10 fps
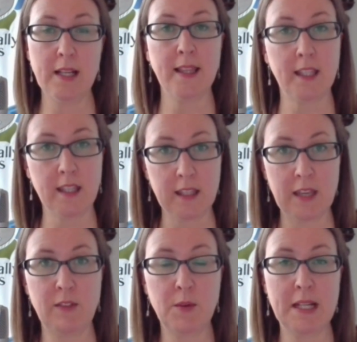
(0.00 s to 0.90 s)
that can
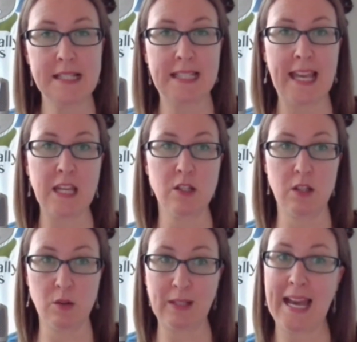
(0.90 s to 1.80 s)
give you an indication
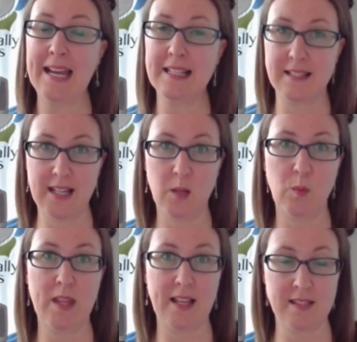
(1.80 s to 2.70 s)
that your cat is dealing
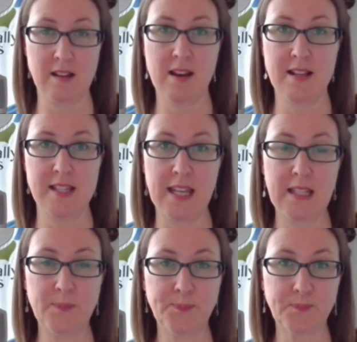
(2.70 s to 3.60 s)
with anxiety.